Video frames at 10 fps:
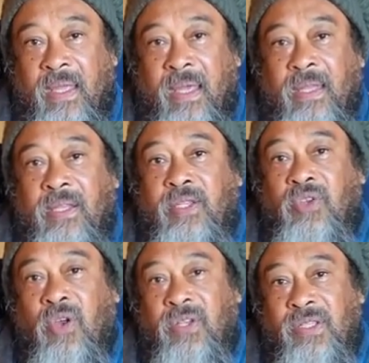And it is
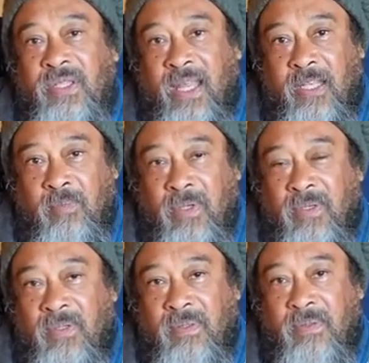
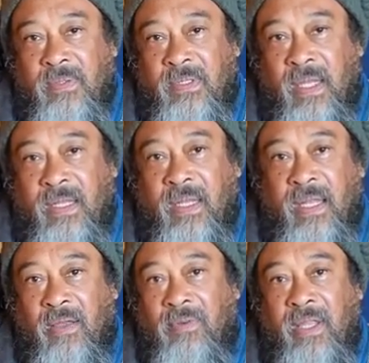understandable at the
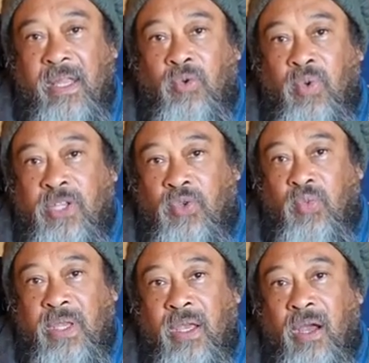level at which
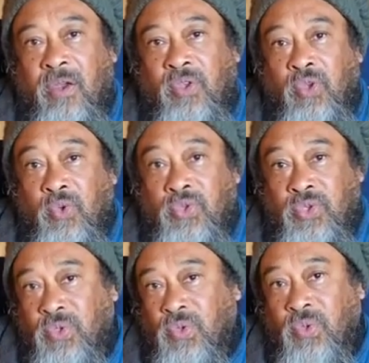we are
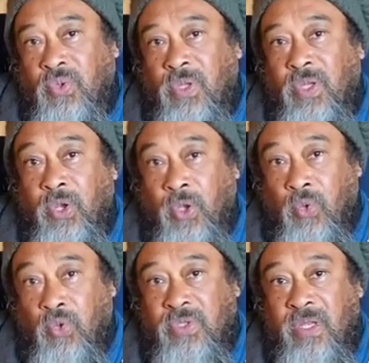used to
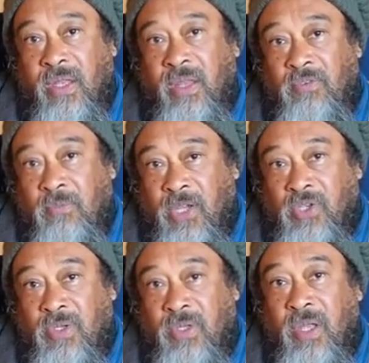news and
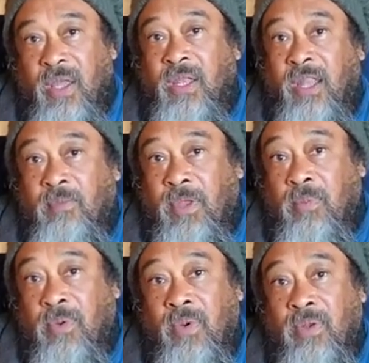information that people will